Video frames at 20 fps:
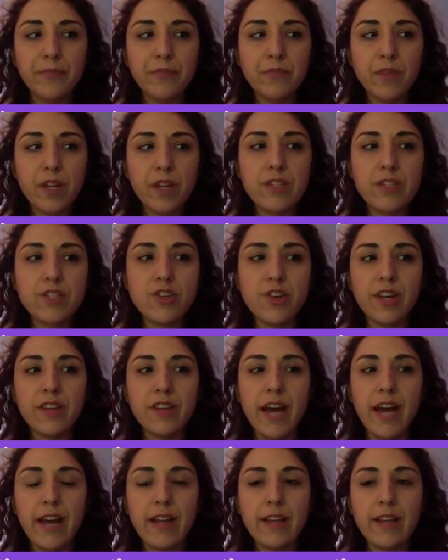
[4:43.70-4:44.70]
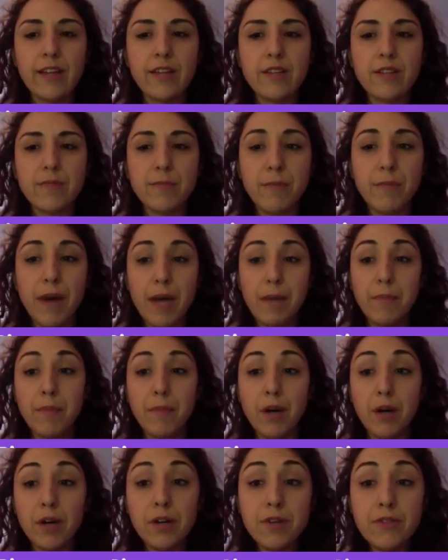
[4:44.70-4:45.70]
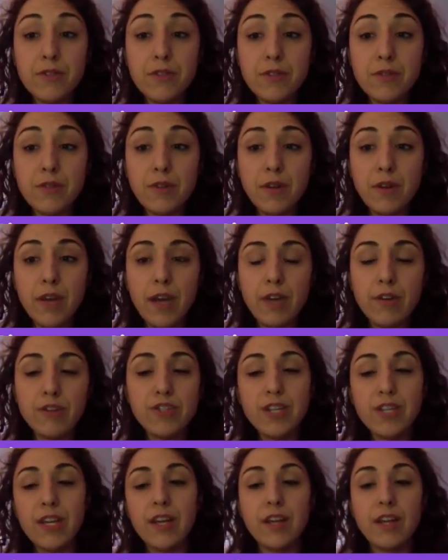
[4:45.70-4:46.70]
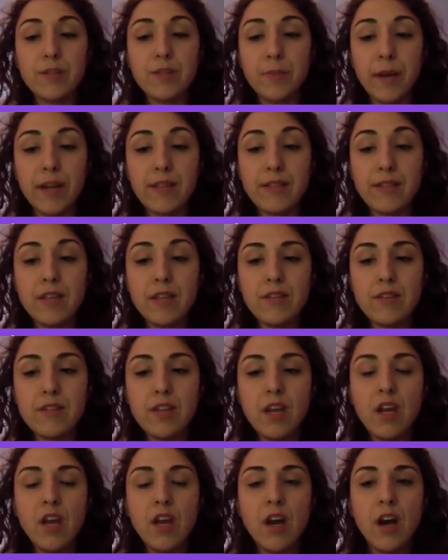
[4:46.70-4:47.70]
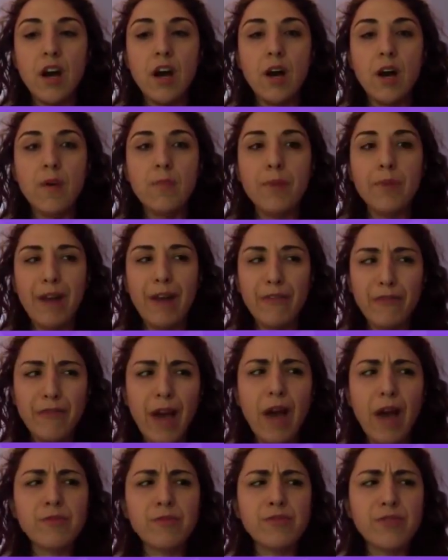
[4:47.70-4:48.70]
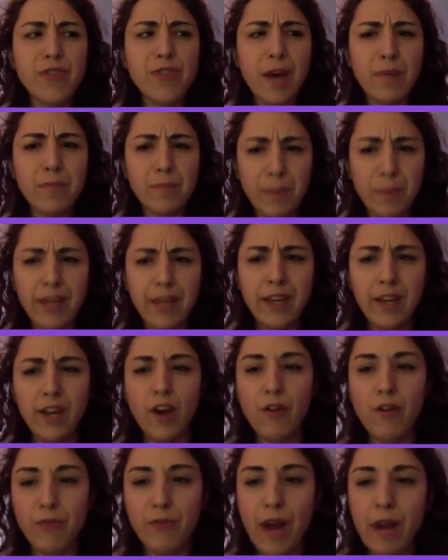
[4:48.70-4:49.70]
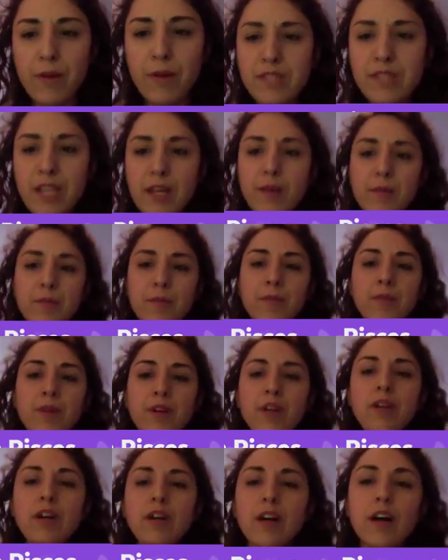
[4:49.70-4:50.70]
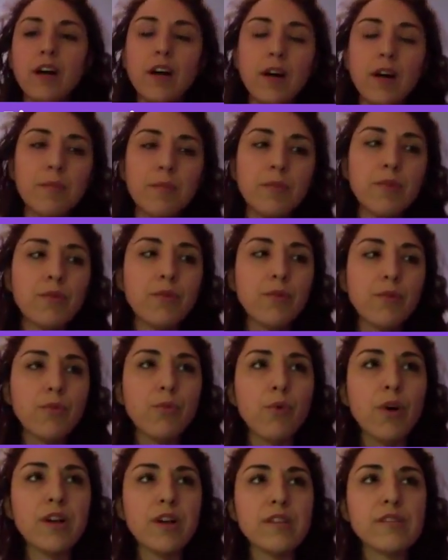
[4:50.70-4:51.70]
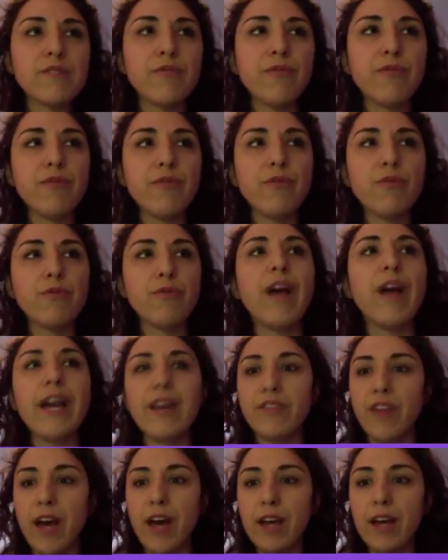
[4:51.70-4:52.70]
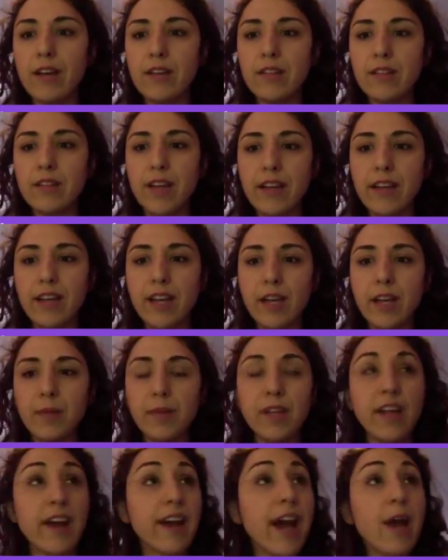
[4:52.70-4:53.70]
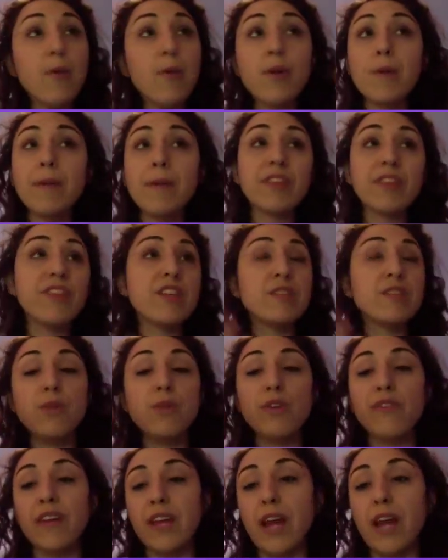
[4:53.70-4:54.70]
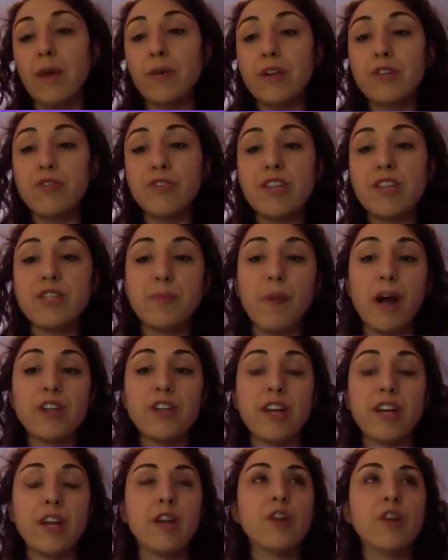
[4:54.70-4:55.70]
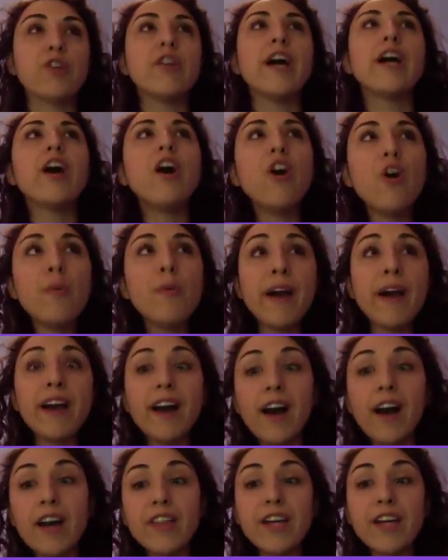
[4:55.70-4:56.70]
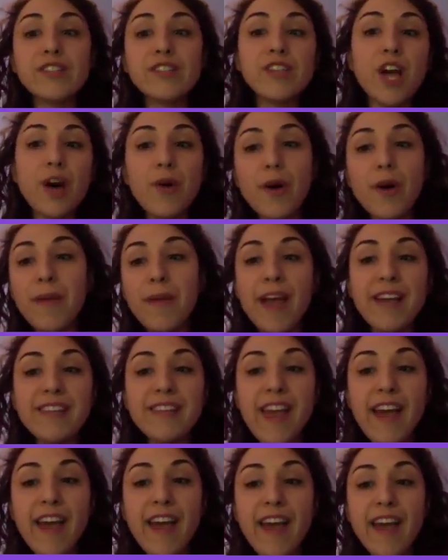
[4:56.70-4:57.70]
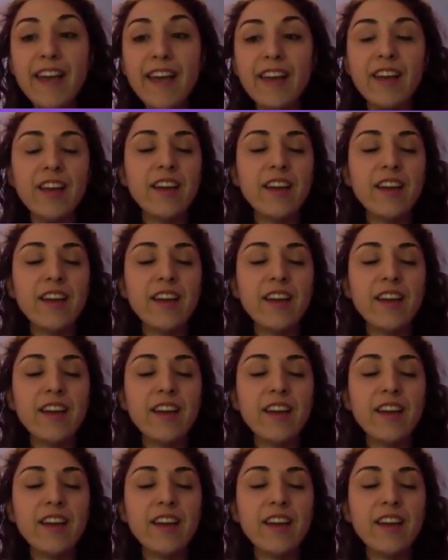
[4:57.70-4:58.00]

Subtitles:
considering that is my Mars energy and it's Pisces. But I found that being around him was like that. Like he'd be like, I want to make this movie and I want to do this project. And you're like, oh my God, that's so amazing.